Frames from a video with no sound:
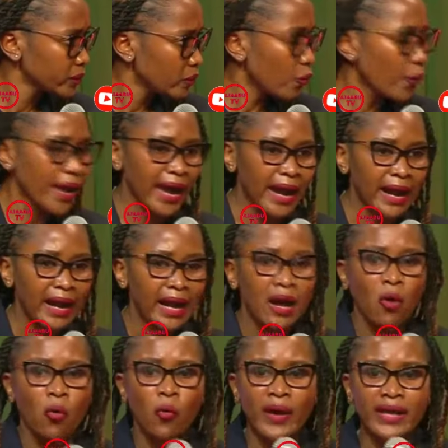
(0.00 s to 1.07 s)
where
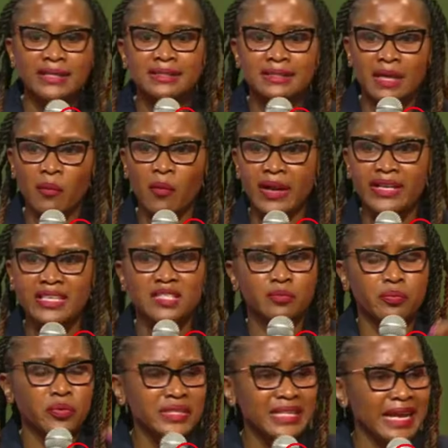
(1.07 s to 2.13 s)
when someone is
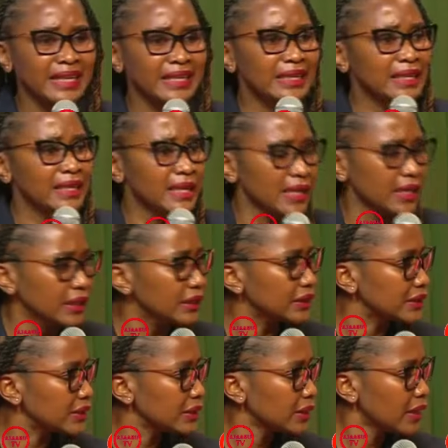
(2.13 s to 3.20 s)
brutally
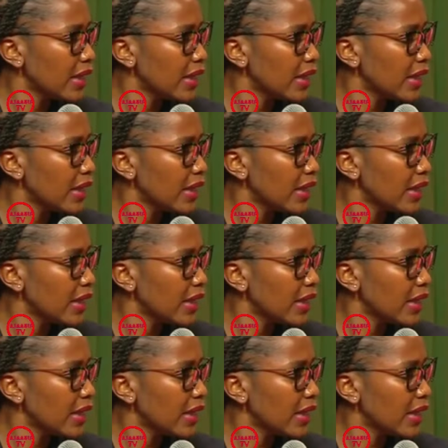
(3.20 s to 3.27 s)
killed,